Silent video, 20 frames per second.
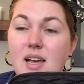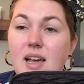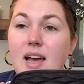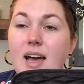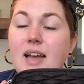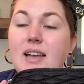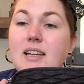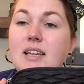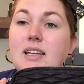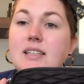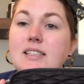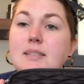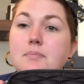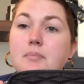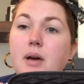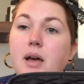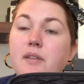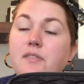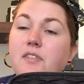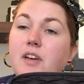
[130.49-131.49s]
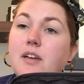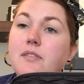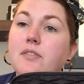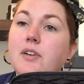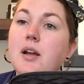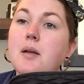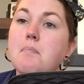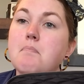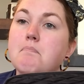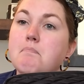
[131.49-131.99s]
and it's my
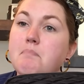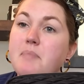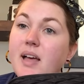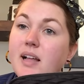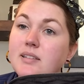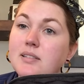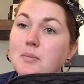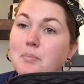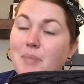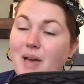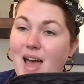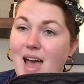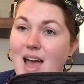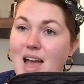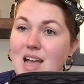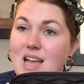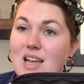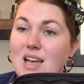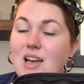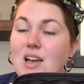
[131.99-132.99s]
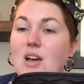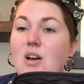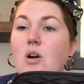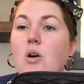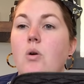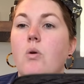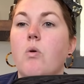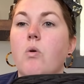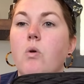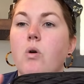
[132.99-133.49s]
favorite belt bag
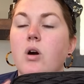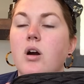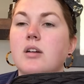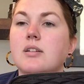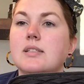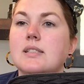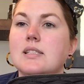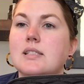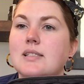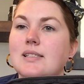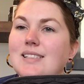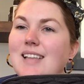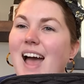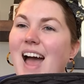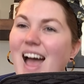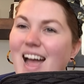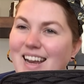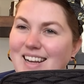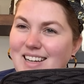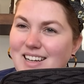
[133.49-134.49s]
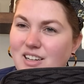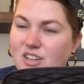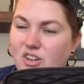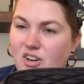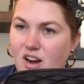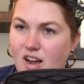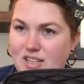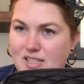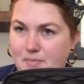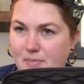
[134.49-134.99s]
or tiny
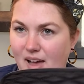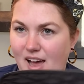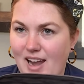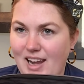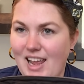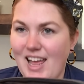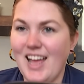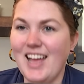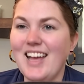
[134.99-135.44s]
crossbody.